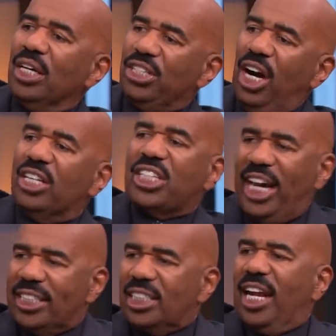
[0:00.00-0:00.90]
young
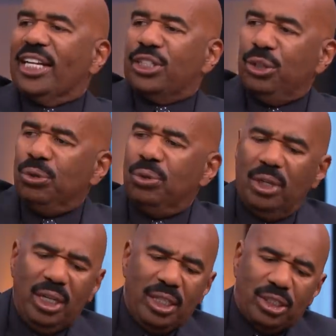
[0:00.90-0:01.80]
cats like you
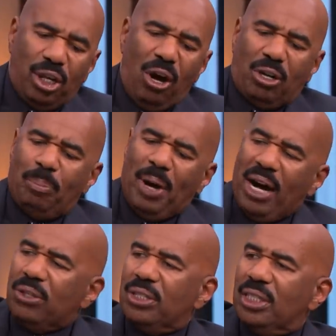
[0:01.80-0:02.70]
talk
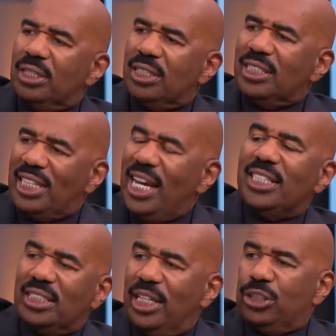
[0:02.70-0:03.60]
about the
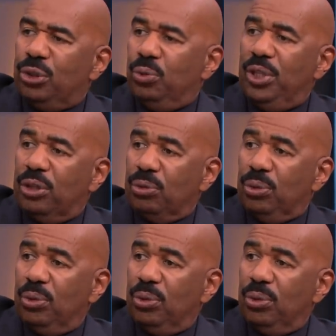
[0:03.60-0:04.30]
test that you went through.